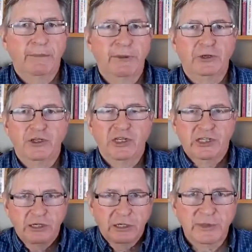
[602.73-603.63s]
because your
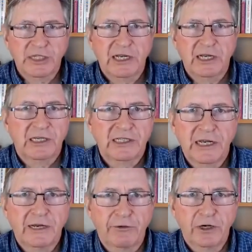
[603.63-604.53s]
circumstances
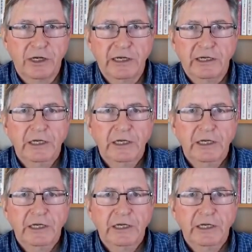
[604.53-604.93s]
aren't right,